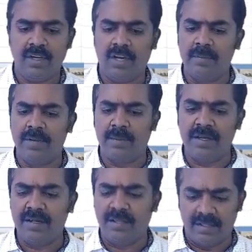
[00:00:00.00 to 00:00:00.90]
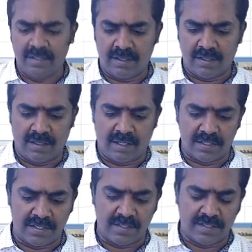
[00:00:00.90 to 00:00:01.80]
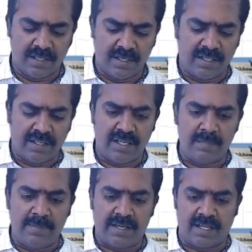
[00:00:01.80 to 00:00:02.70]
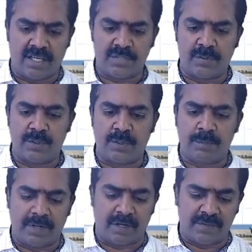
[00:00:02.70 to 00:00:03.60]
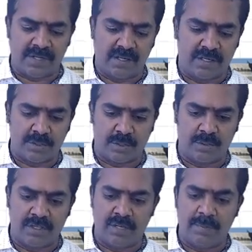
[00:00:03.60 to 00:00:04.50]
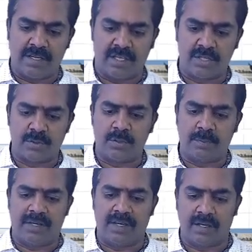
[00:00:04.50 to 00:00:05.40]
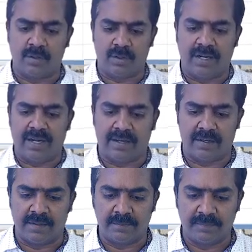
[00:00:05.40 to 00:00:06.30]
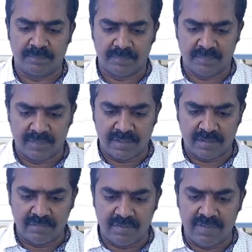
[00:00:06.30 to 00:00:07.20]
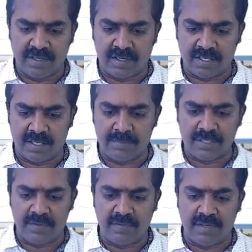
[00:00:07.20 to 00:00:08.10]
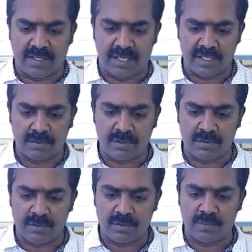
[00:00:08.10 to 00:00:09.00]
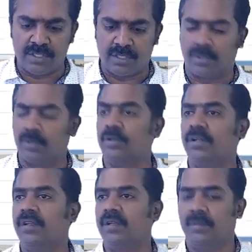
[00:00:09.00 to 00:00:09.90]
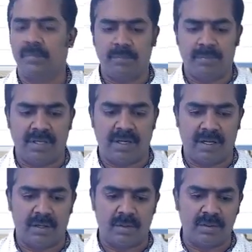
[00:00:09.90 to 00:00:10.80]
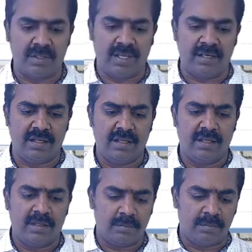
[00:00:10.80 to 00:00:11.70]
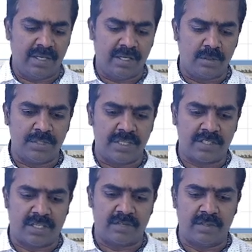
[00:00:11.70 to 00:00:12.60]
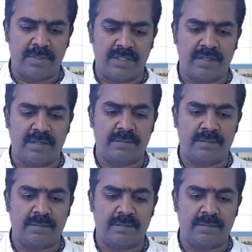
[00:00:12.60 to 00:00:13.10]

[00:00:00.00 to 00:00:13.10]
Abnormal losses. It will be transferred to profit and loss account. It will be transferred to P&L account later on. We will not keep this. We will transfer to which account? P&L account. Then by closing stock will be there.